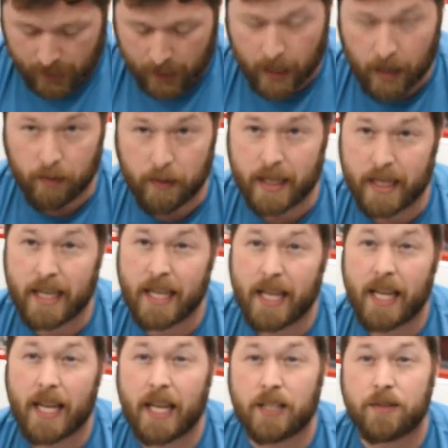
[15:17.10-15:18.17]

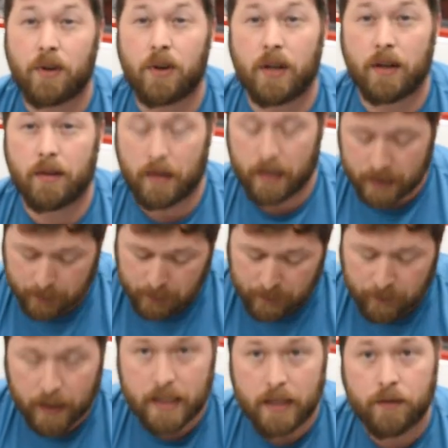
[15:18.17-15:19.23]
it's going to be
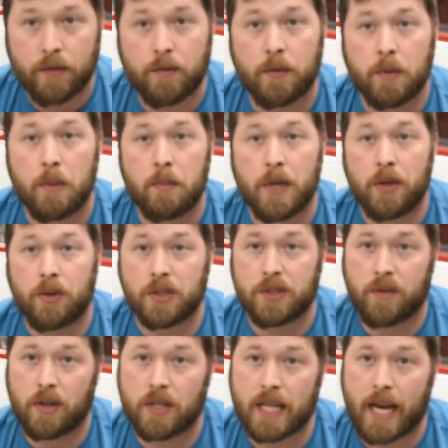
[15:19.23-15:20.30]
very different from the Beetle as
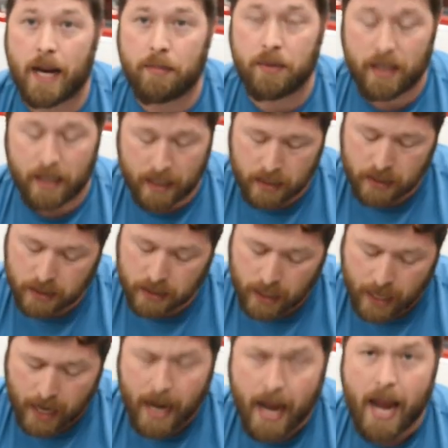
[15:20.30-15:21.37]
far as application
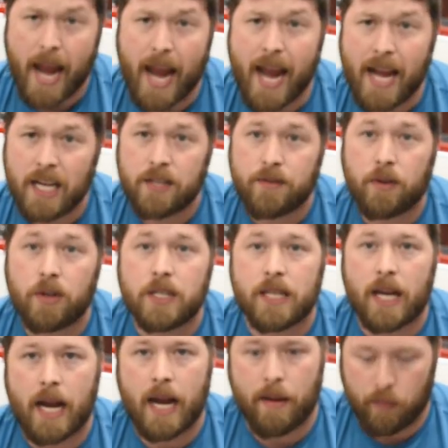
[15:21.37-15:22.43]
and as far as
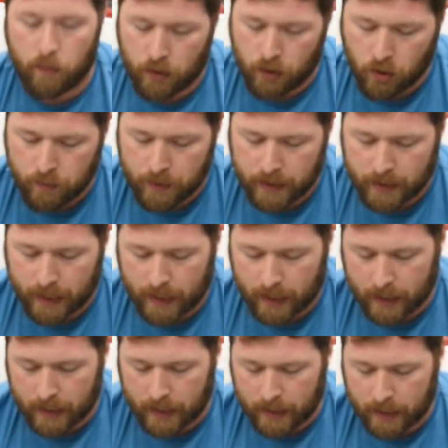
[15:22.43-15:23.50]
time. We're hoping
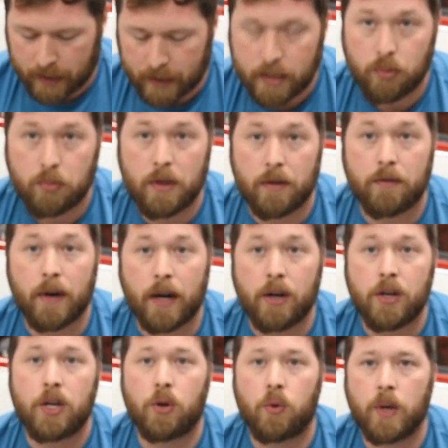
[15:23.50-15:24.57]
that this will be a
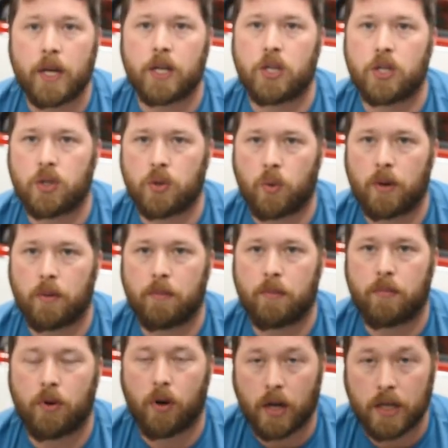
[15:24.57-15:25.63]
very quick,
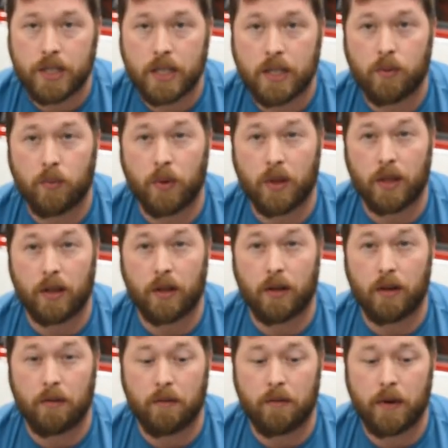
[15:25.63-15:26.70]
short project with
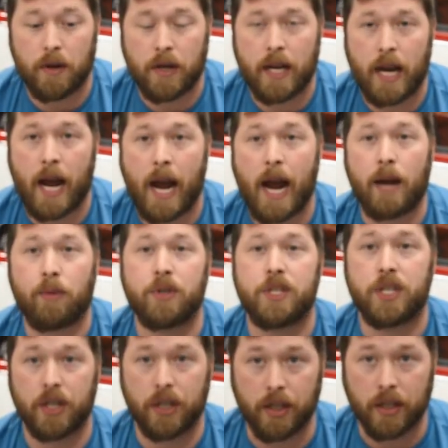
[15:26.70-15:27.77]
a very high
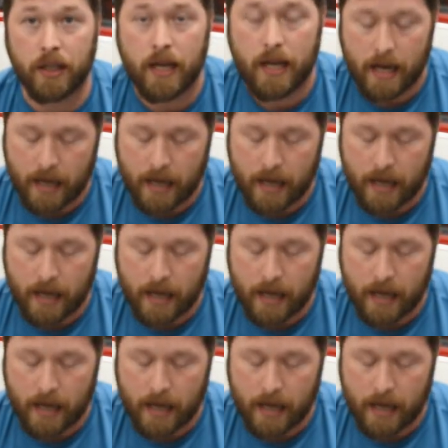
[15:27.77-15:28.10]
return.